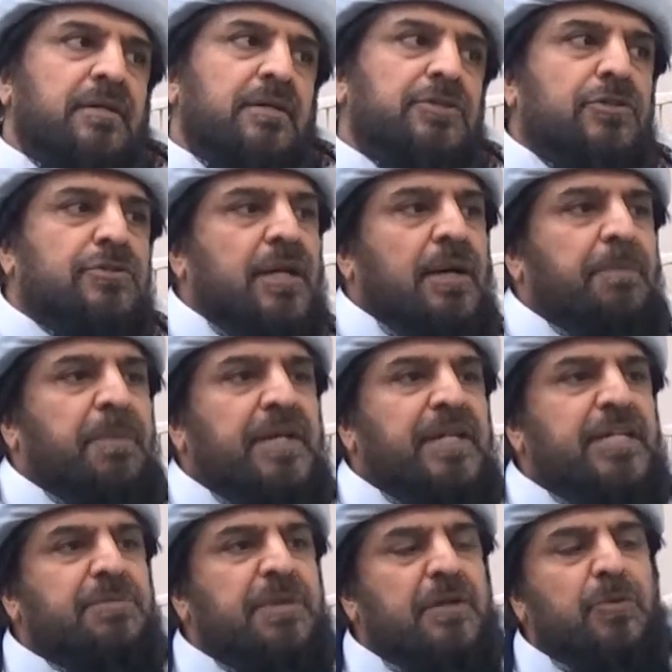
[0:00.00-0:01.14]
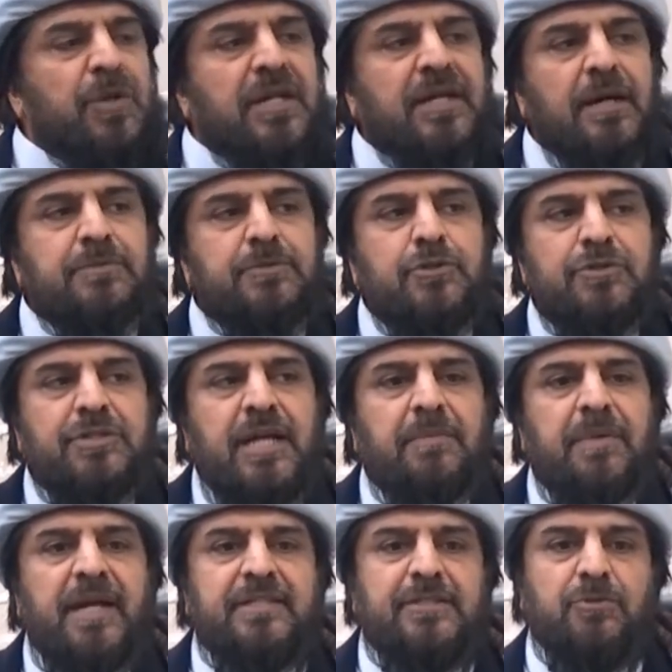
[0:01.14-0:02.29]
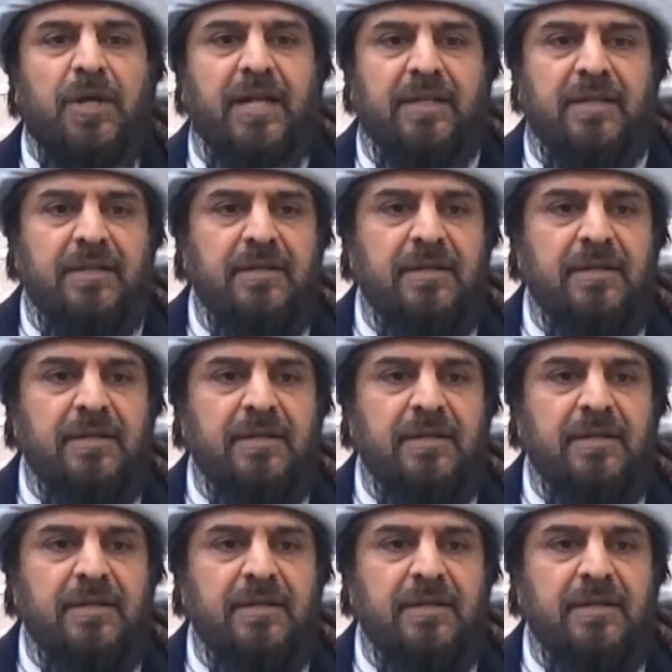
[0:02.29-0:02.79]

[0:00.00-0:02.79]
so the punishment will come to them as well.